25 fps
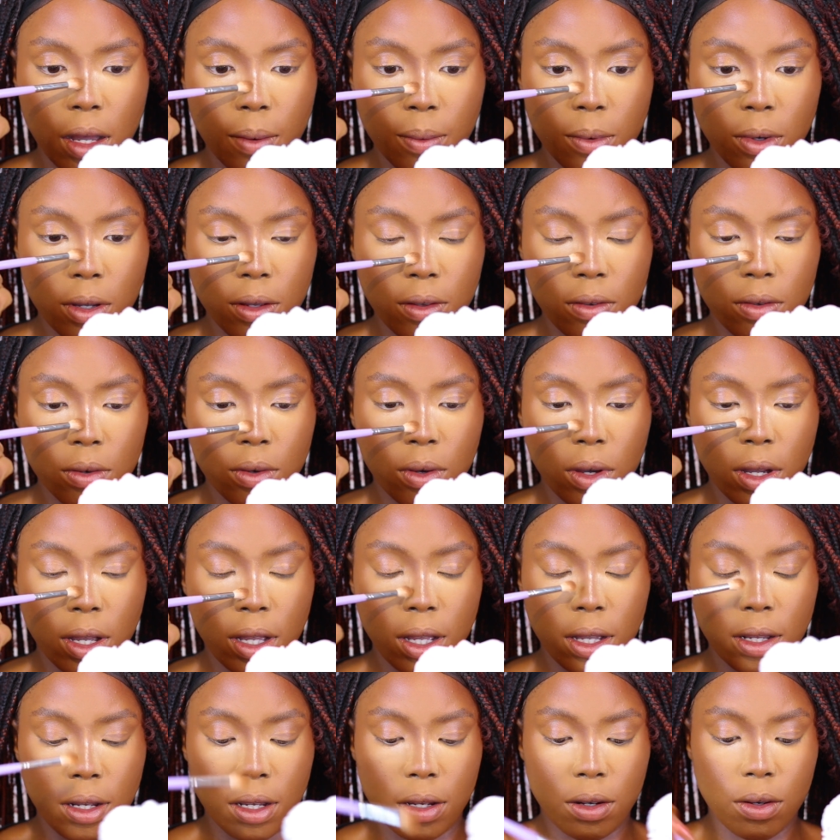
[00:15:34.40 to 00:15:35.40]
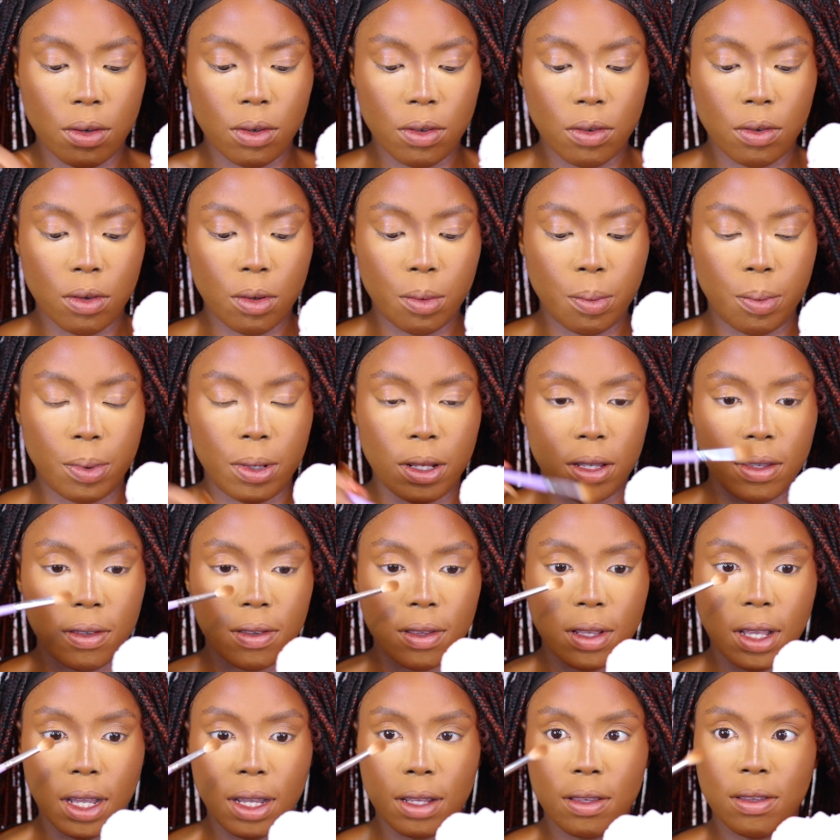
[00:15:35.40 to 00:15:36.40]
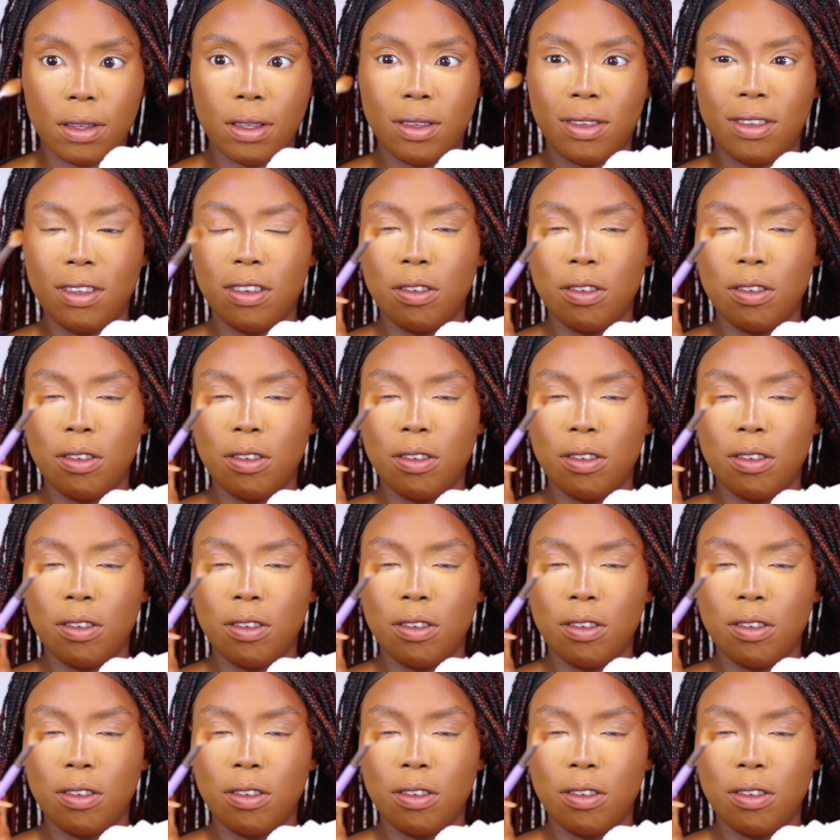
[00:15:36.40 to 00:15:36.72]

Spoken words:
I'm going to go ahead and also place that.